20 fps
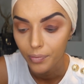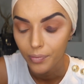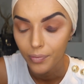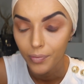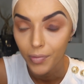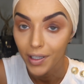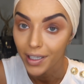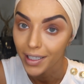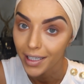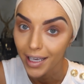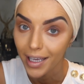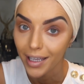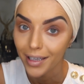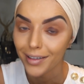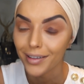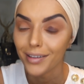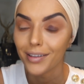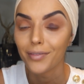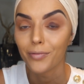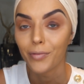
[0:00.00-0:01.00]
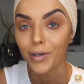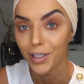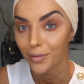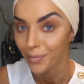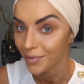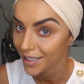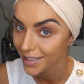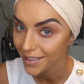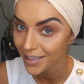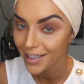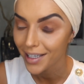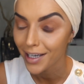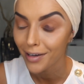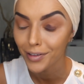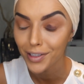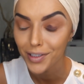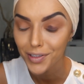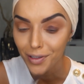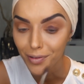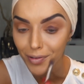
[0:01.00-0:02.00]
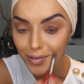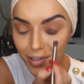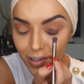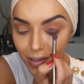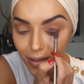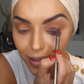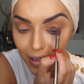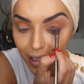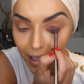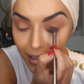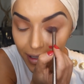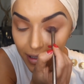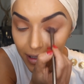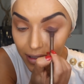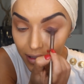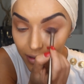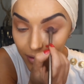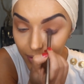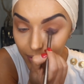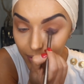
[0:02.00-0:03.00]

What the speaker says: but again, when you blend it out, it's going to look nice.